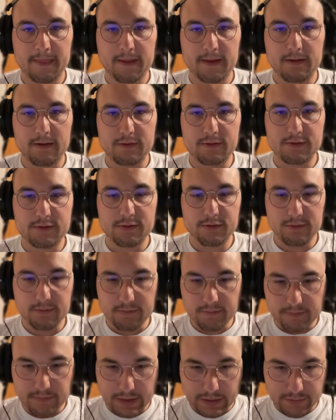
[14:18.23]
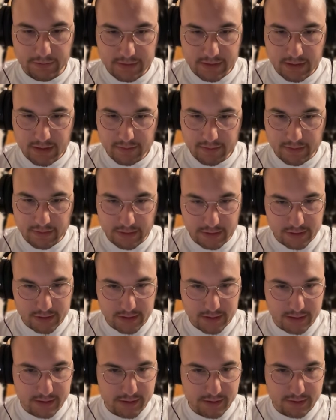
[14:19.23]
Also, I was thinking about
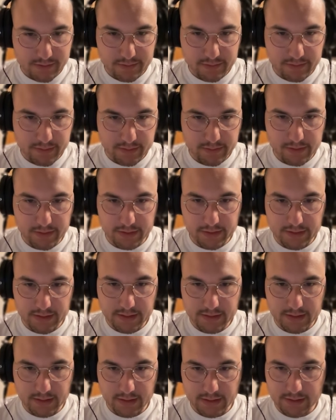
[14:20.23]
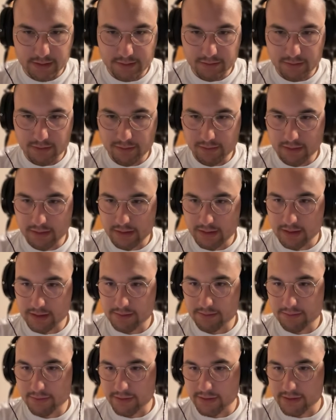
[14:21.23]
actually, I just remember this extremely nice
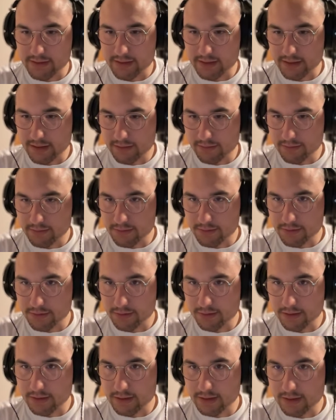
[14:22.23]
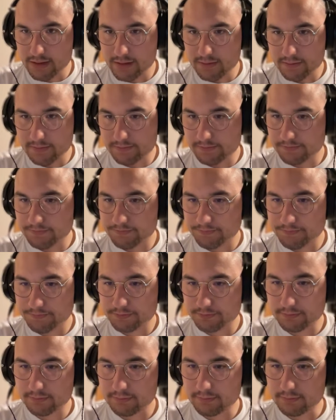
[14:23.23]
preset that I want to show you guys.
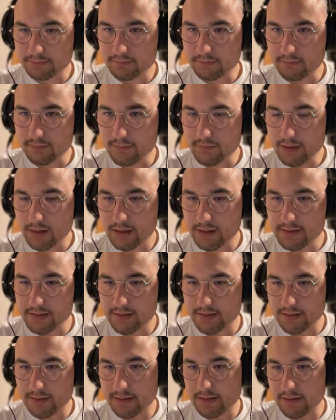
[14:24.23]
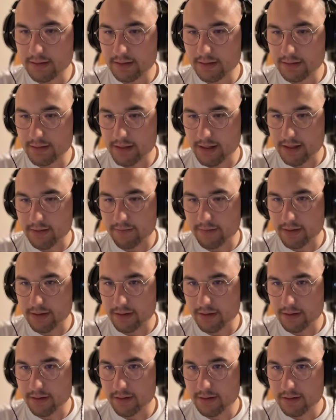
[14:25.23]
It's in, uh, yeah, right
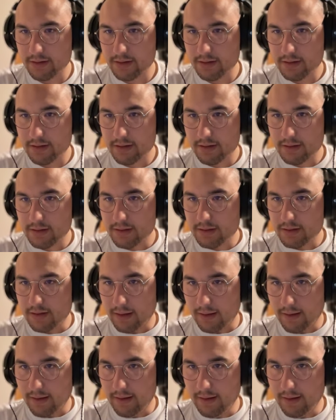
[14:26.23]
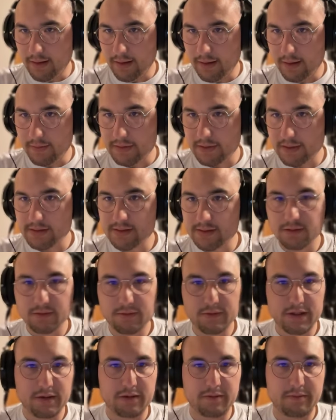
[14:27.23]
here. Uh, I think it's Low
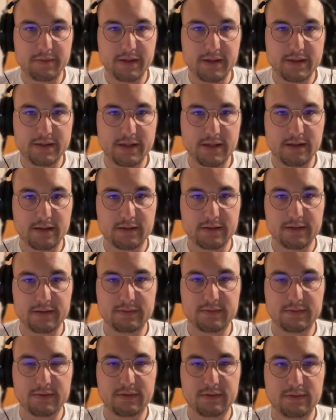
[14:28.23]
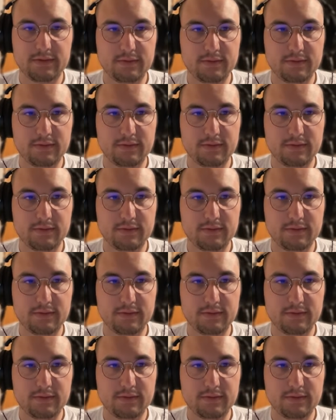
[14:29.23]
Rider Bass. Yeah, this one.